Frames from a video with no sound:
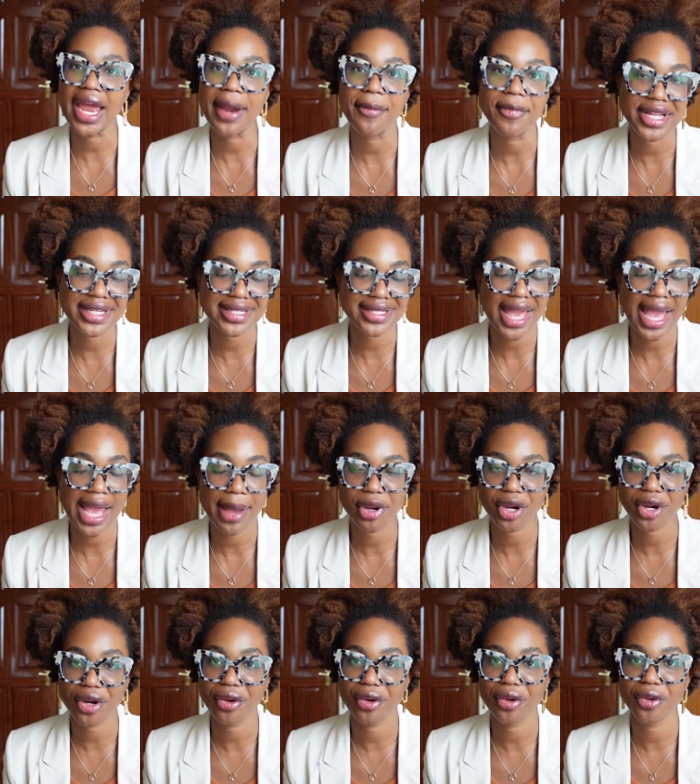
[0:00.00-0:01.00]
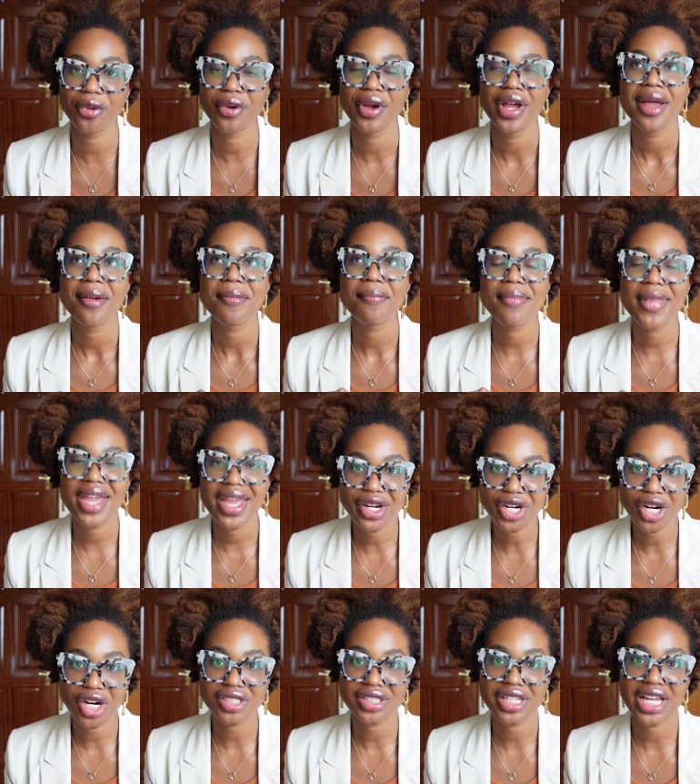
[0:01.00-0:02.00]
Emirates cabin crew made
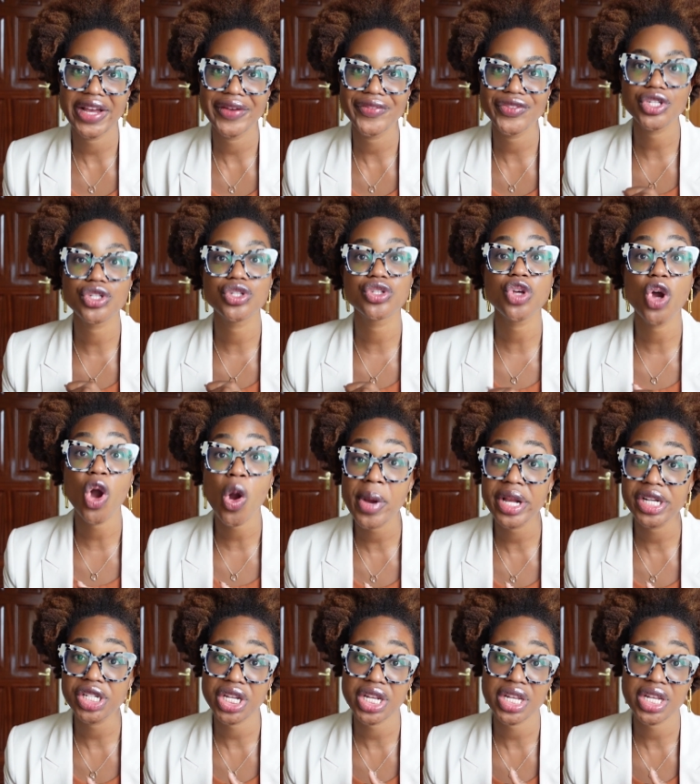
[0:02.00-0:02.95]
our lives so much